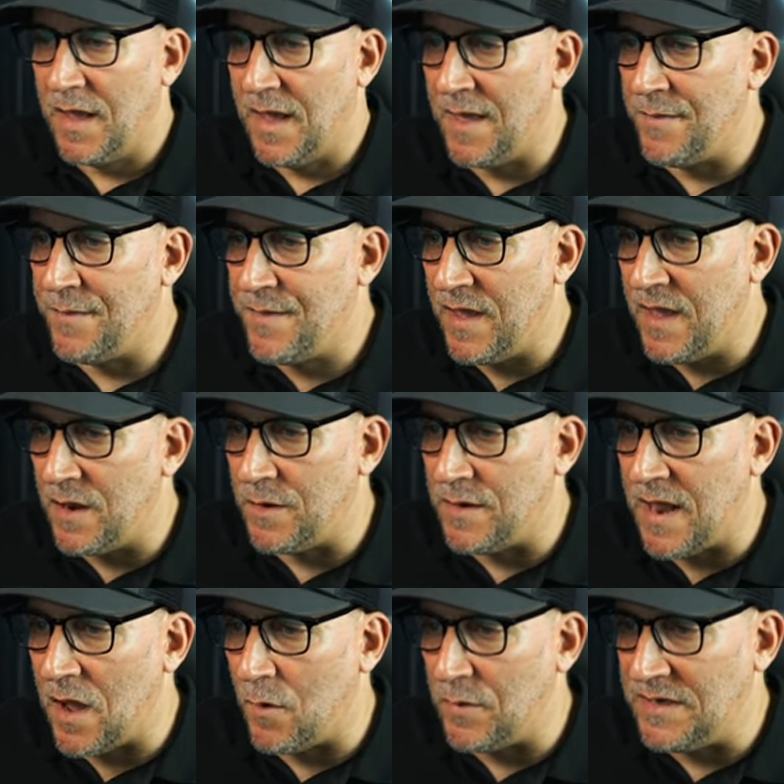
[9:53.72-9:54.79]
And then
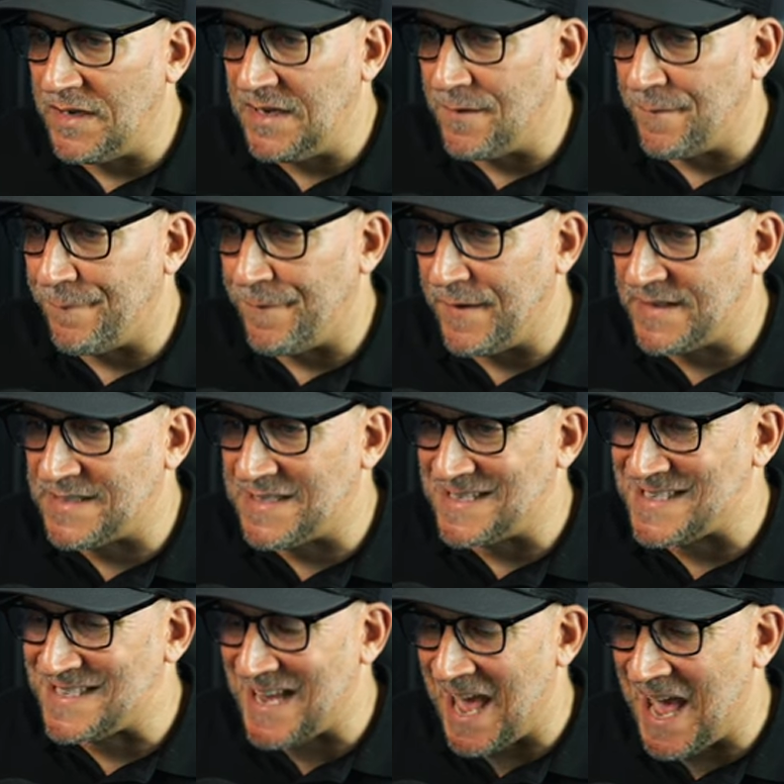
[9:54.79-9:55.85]
now we need to fix
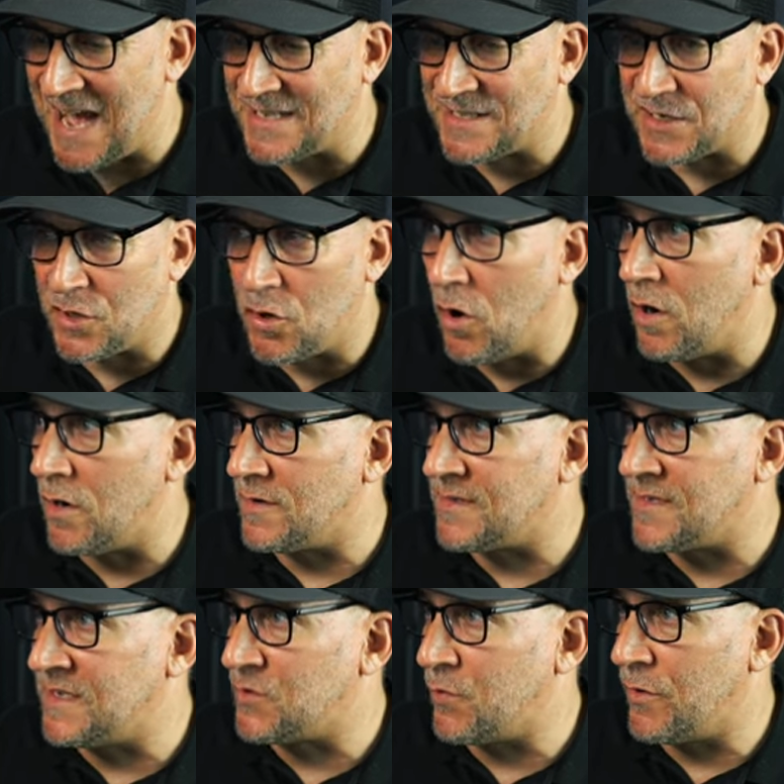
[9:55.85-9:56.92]
this add to cart.
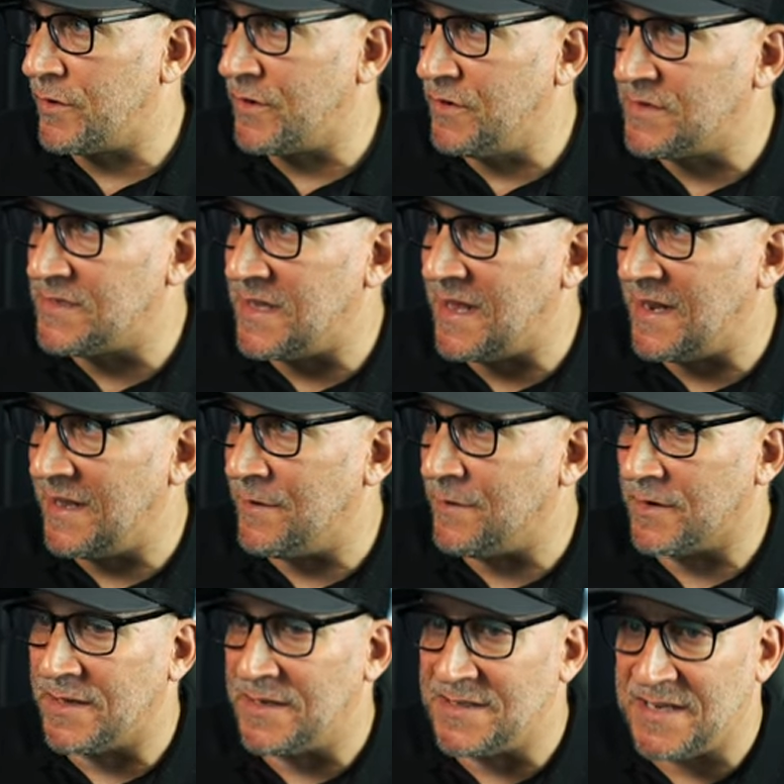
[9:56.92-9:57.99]
Since we're using that
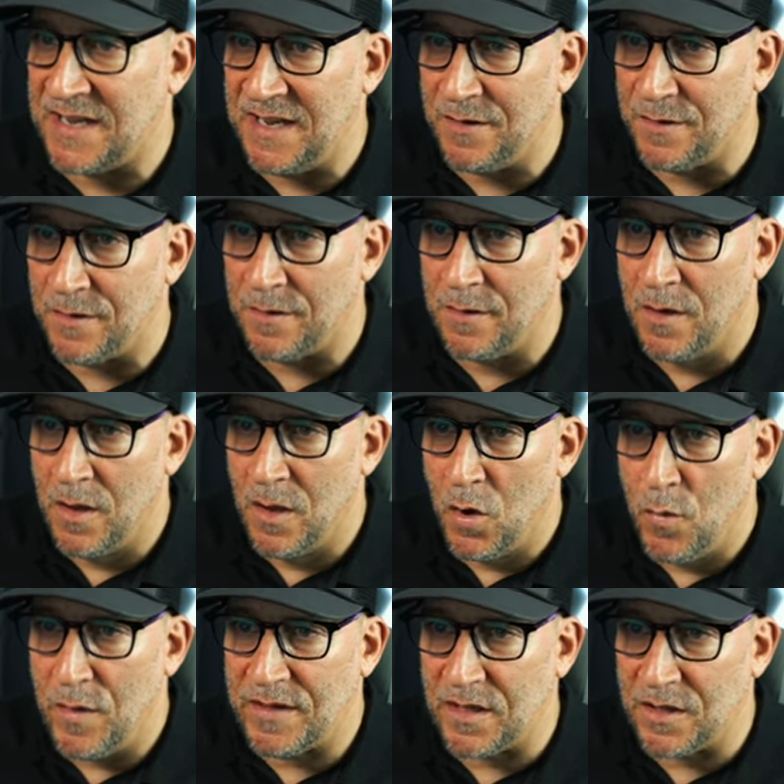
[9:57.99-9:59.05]
inner container,
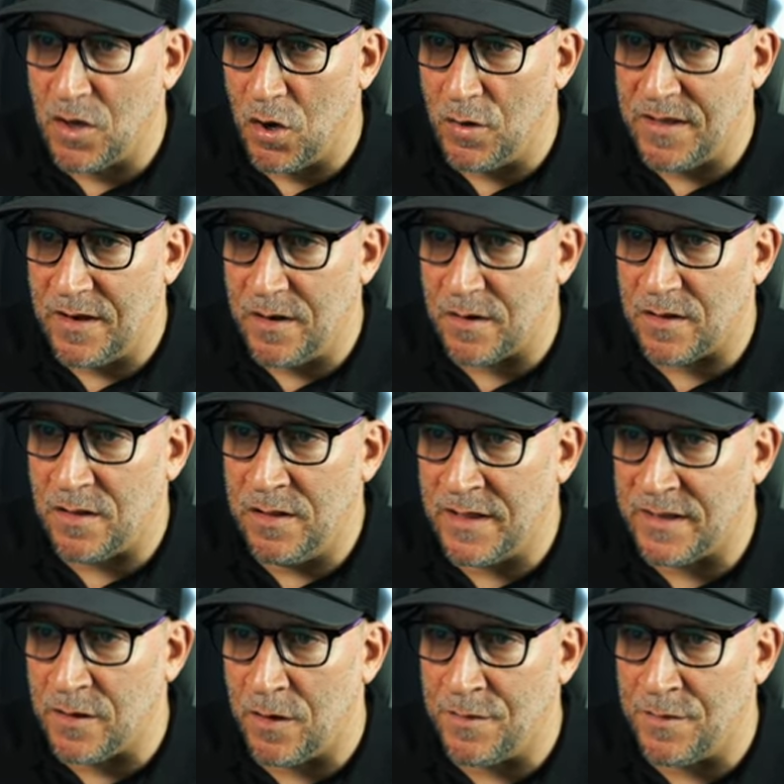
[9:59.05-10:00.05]
we could go here, click